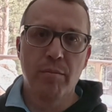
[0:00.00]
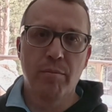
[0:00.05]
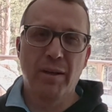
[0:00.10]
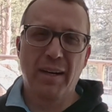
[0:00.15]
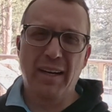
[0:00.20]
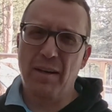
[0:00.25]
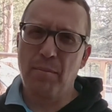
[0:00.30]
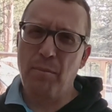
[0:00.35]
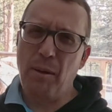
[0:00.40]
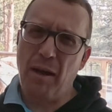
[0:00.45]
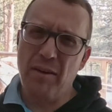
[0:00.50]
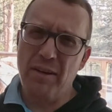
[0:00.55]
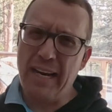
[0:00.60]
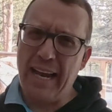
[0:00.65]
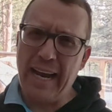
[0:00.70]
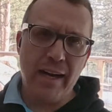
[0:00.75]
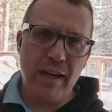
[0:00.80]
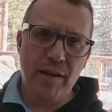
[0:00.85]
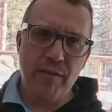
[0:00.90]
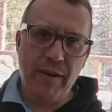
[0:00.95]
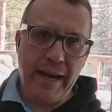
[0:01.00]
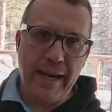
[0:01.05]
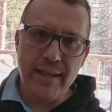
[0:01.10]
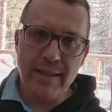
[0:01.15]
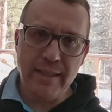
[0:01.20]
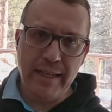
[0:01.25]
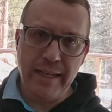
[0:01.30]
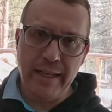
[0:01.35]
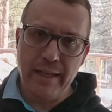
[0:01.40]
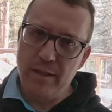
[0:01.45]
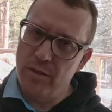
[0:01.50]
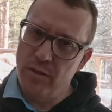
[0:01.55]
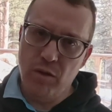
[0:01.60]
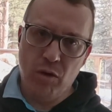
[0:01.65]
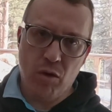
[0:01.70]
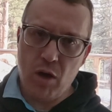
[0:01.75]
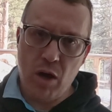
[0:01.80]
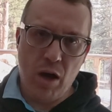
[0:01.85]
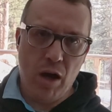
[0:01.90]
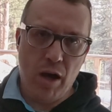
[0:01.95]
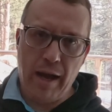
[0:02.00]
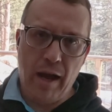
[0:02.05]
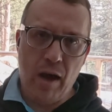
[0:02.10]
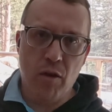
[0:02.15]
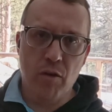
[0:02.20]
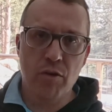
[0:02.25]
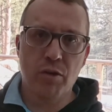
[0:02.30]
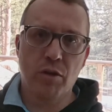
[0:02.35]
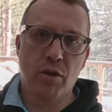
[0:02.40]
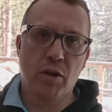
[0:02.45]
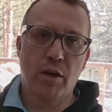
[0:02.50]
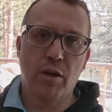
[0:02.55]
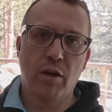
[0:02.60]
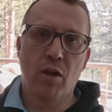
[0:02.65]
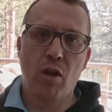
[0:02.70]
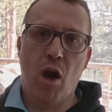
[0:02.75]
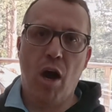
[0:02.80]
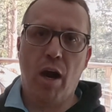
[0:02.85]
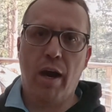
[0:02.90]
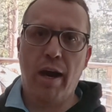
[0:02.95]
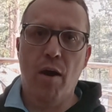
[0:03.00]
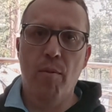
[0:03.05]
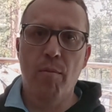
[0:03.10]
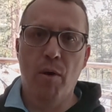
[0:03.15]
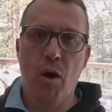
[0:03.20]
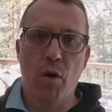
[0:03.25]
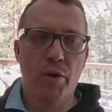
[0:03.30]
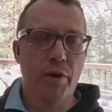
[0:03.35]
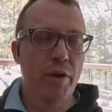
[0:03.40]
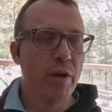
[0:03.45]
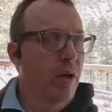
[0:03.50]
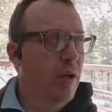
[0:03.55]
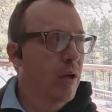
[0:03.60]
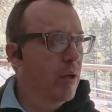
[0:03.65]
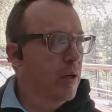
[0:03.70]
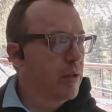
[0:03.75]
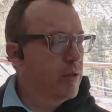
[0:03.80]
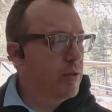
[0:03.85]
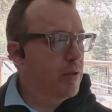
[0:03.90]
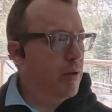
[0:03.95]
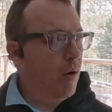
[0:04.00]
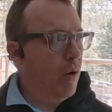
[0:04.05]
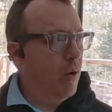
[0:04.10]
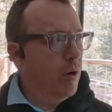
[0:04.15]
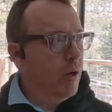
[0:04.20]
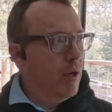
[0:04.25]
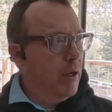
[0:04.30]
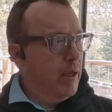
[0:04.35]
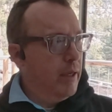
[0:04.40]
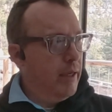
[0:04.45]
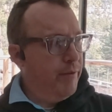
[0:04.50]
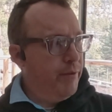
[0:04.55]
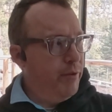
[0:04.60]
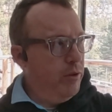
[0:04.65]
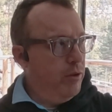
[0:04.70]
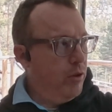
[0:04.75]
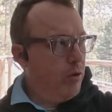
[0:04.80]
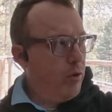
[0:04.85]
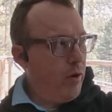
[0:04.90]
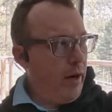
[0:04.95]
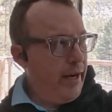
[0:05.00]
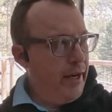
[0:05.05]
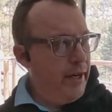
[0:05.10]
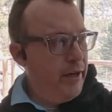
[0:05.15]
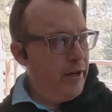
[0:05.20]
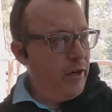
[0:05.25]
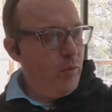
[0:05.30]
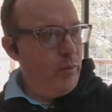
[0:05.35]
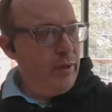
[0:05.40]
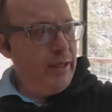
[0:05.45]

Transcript: but at about -18 is they'll cut out and turn into lockout mode. So if you look right here,